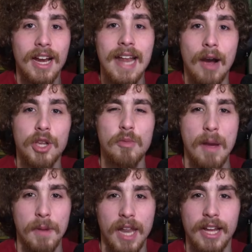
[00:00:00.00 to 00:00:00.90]
Now, you
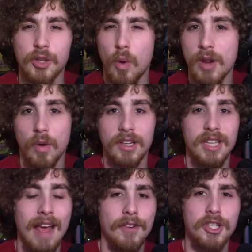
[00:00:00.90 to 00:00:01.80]
might be like, 21
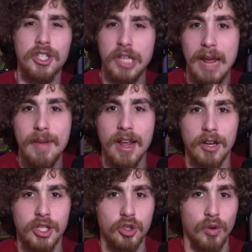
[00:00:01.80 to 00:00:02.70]
Savage scamming
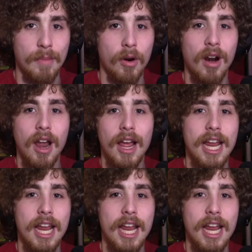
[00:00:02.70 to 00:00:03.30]
a streamer?